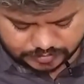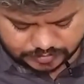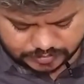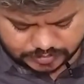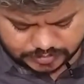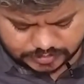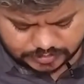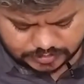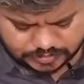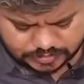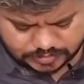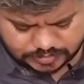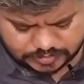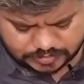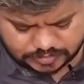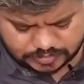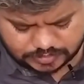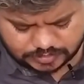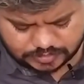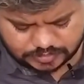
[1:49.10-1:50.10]
the
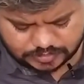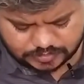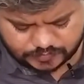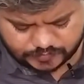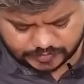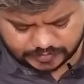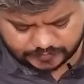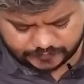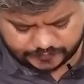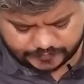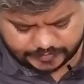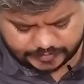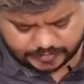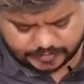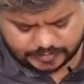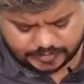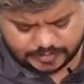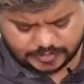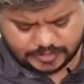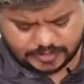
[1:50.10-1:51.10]
12th fret.
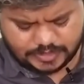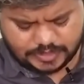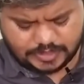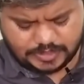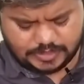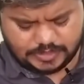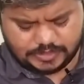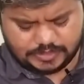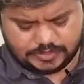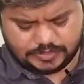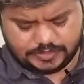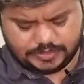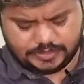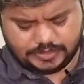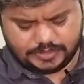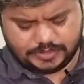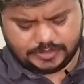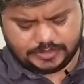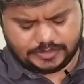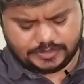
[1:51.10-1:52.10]
So
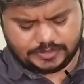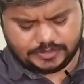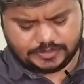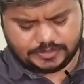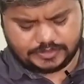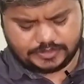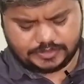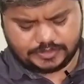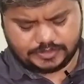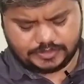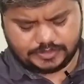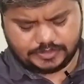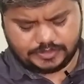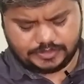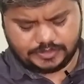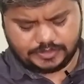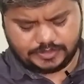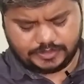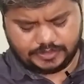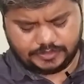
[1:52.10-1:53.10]
here it is
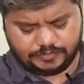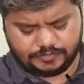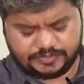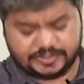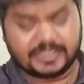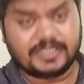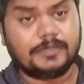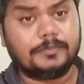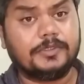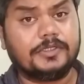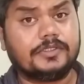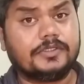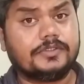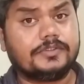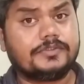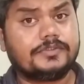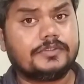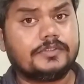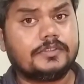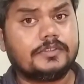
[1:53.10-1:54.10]
32
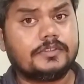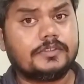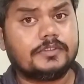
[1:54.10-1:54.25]
centimeters.